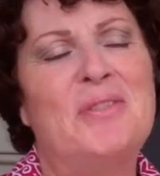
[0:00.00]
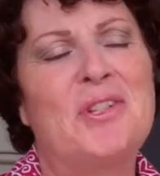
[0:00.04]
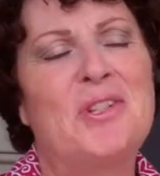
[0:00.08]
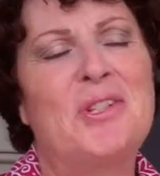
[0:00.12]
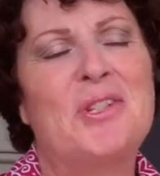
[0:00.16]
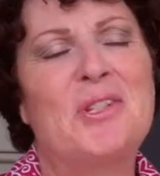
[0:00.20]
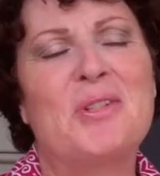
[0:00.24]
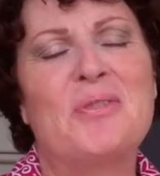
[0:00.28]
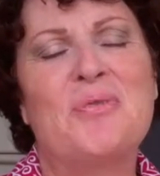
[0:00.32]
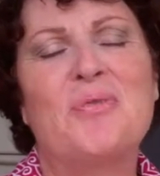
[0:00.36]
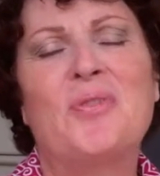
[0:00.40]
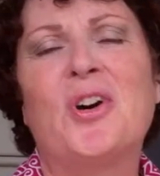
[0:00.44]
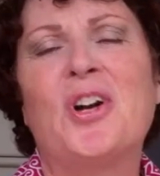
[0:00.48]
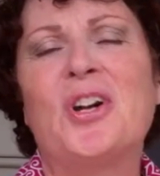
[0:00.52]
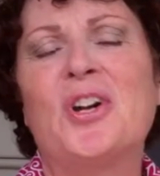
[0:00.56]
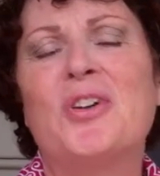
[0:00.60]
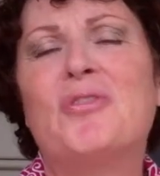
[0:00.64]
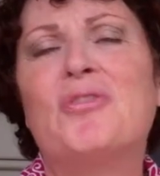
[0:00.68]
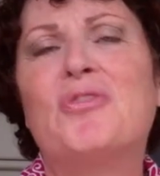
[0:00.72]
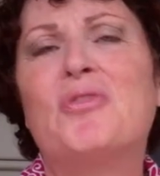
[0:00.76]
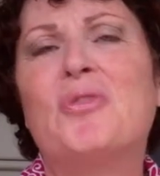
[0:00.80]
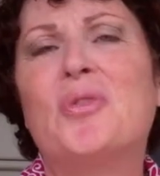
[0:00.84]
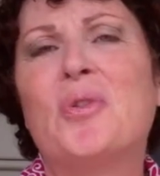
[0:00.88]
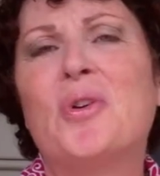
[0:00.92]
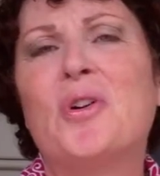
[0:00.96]
This is one
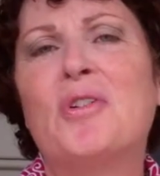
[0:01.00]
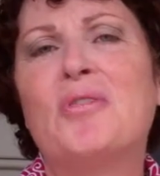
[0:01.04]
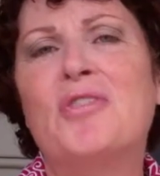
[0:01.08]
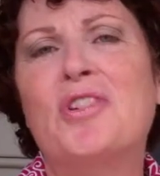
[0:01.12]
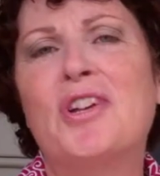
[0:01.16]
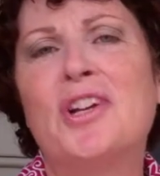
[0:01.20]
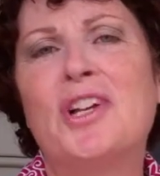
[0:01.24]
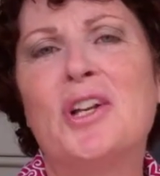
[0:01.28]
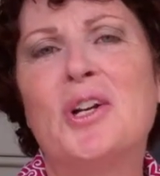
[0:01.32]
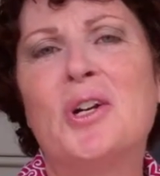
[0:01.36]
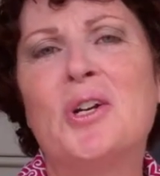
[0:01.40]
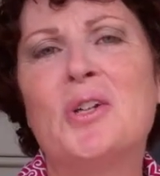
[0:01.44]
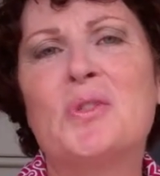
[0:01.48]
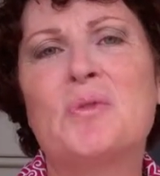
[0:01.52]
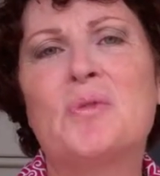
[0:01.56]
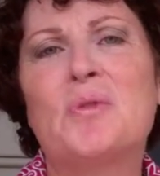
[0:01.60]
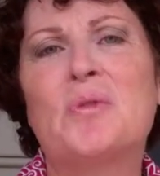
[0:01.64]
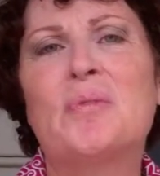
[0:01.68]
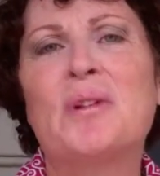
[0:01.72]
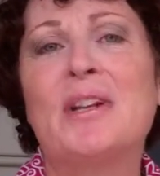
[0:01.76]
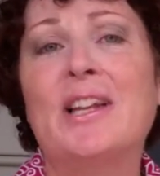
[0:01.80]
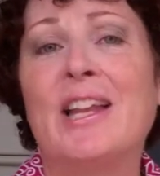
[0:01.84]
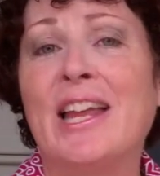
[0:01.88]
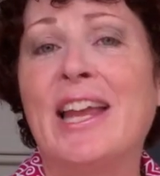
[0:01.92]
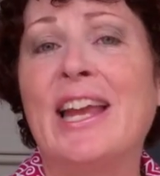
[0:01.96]
of 4 videos we'll
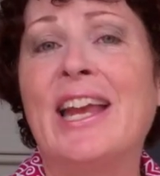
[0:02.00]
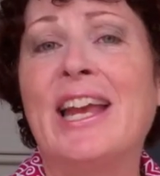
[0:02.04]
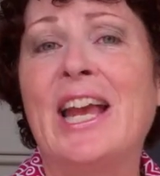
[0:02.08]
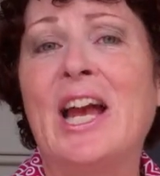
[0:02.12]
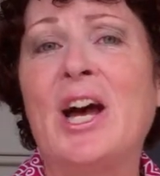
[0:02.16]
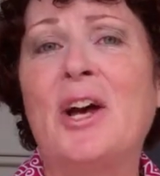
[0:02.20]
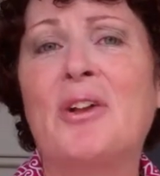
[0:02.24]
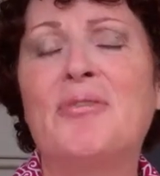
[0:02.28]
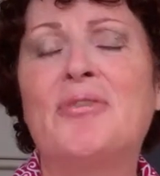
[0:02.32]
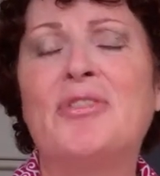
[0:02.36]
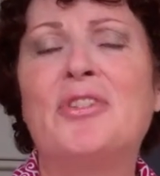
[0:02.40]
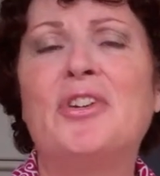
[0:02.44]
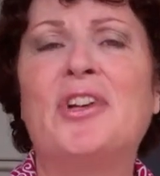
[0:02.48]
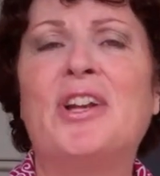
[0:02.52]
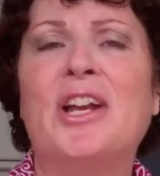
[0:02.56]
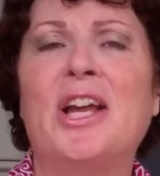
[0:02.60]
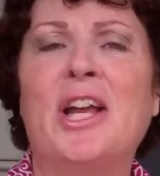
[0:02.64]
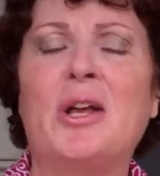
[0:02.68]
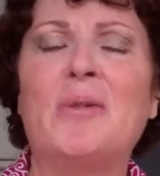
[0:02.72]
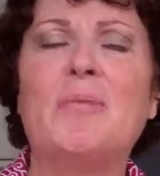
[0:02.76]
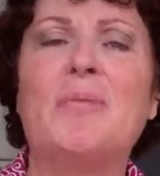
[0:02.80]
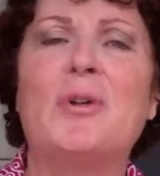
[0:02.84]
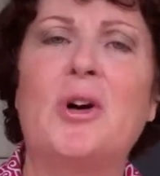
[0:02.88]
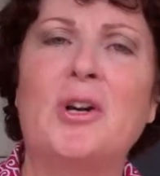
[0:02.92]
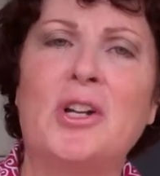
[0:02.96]
be laying out for you to
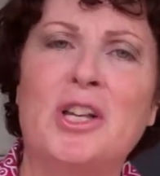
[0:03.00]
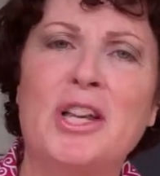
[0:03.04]
help